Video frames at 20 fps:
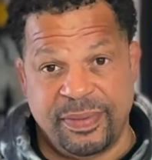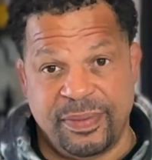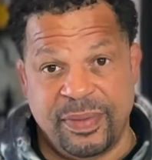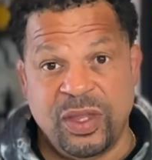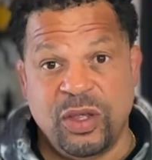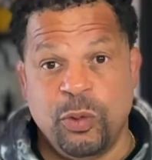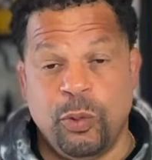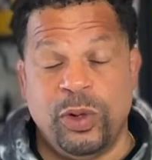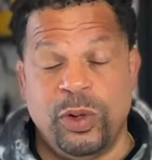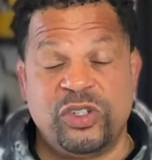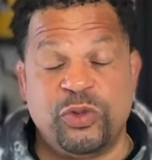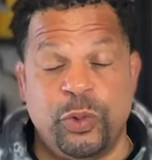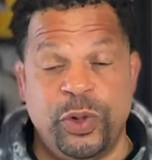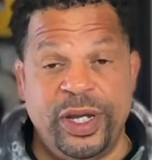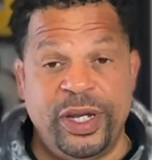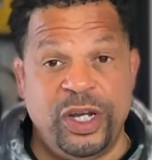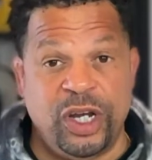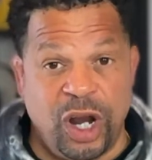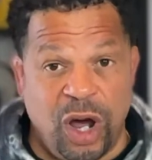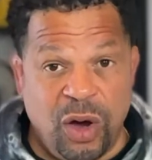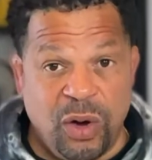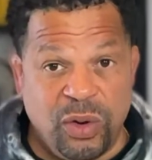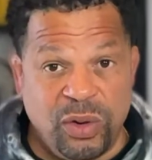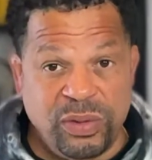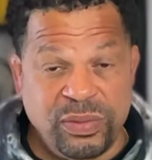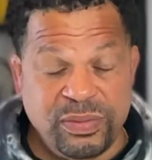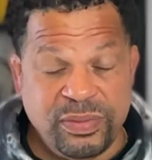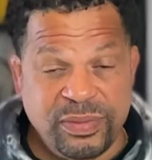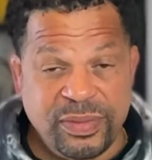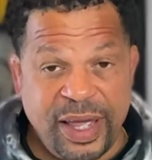which we
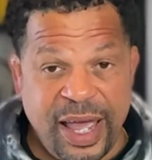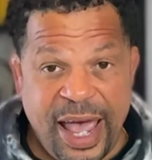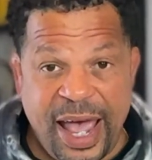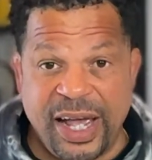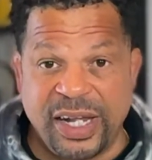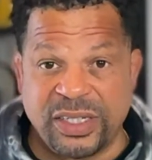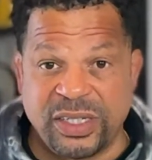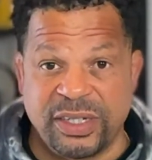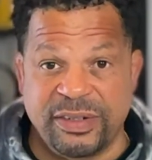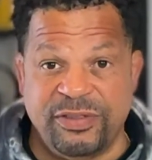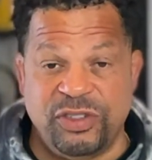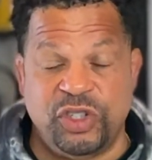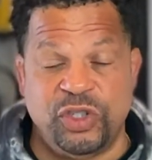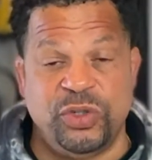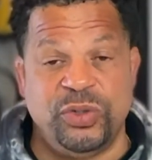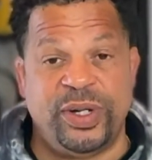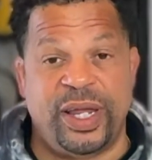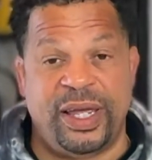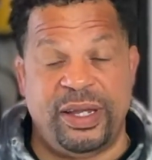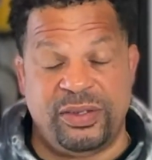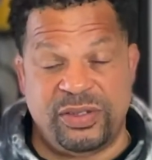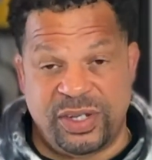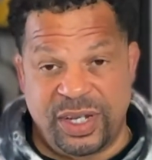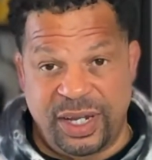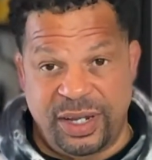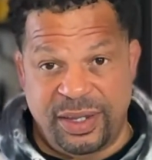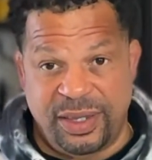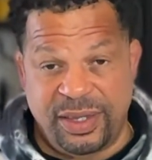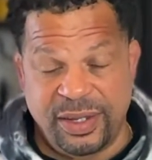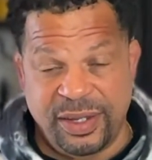know as of June
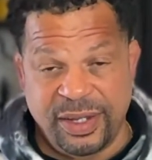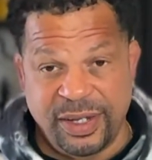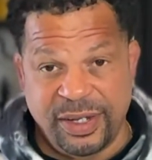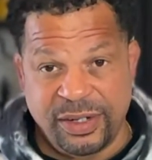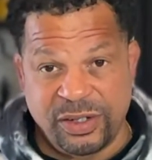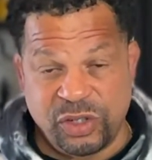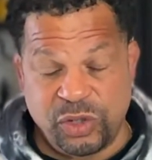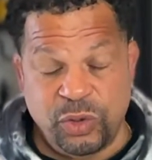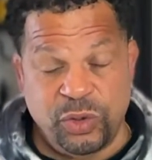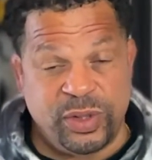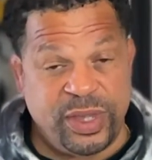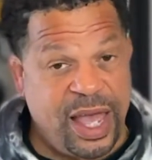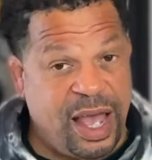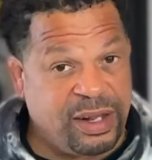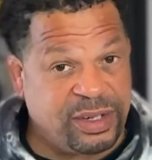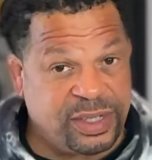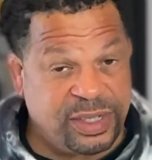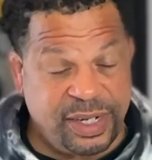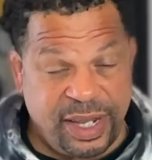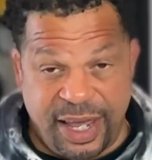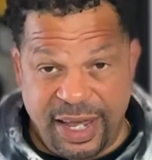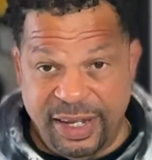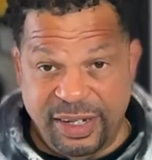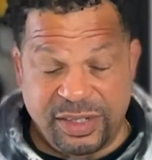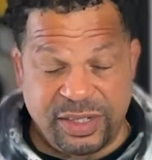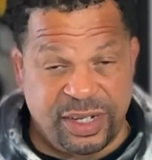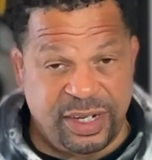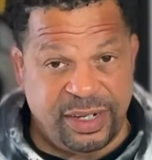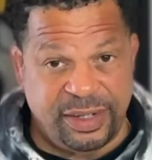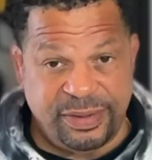18th,
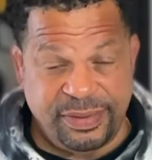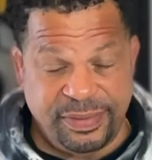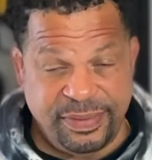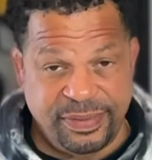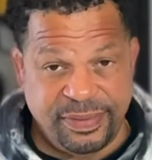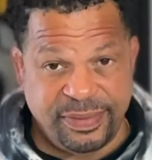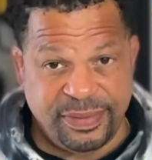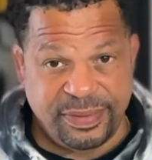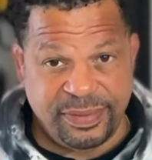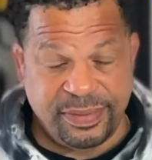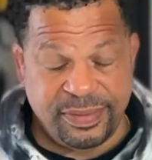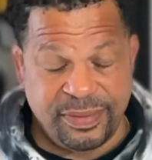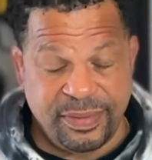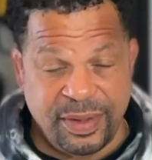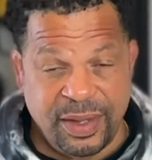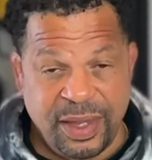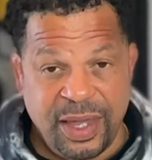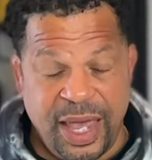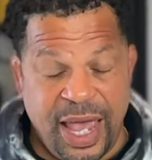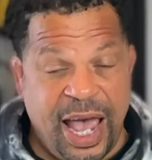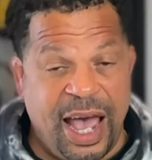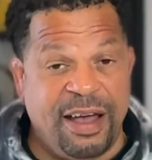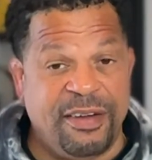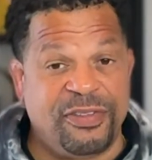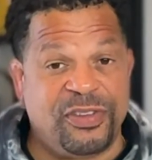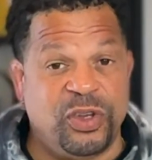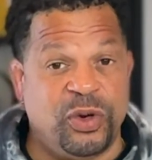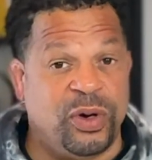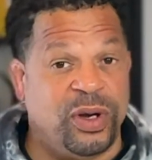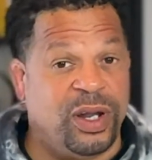2018,
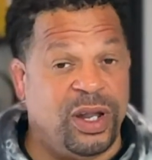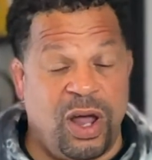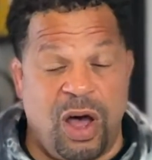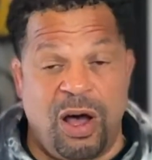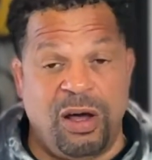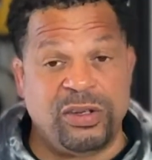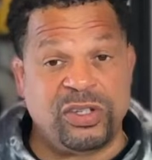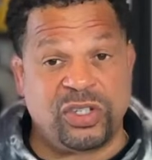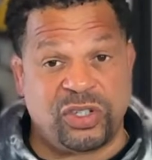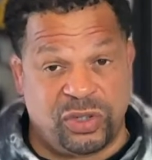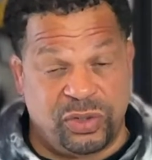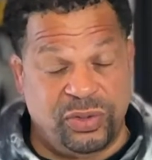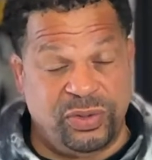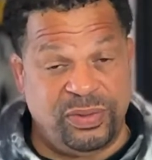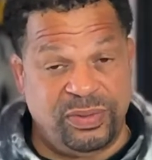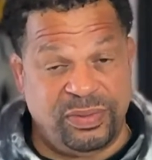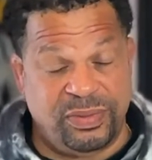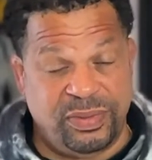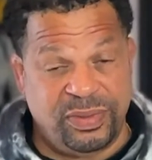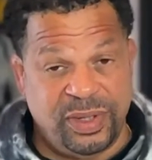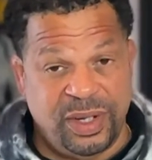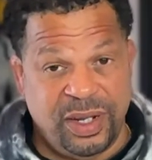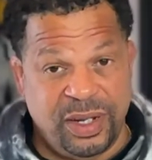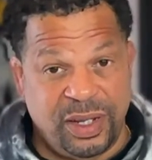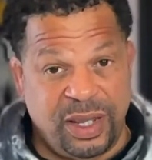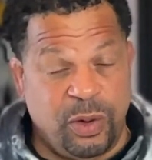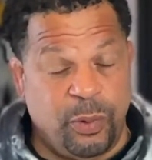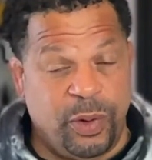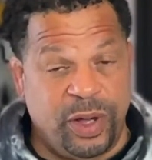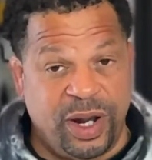after a lawsuit
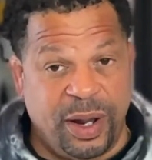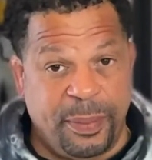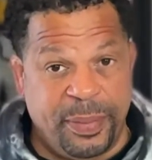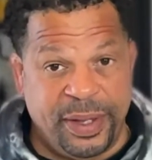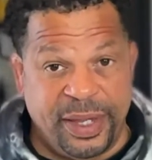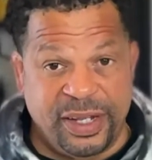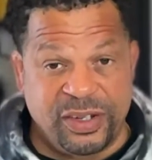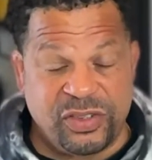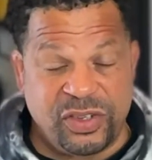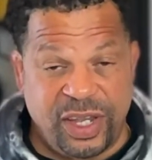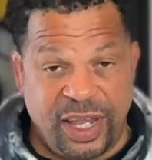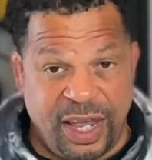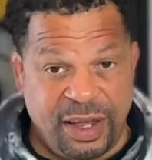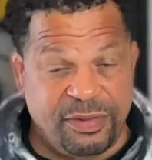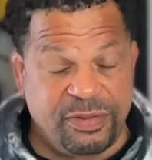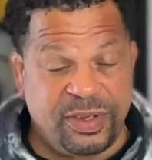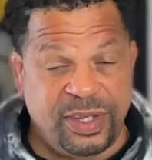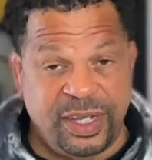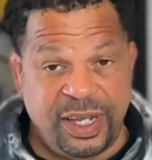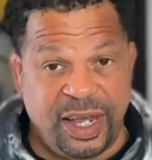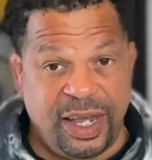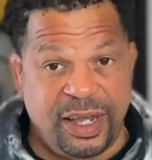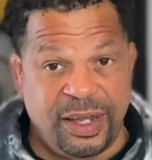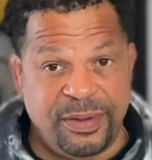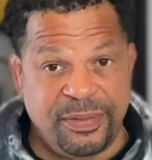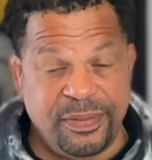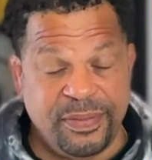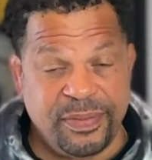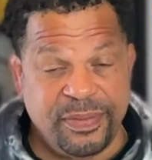that went up against the FDA,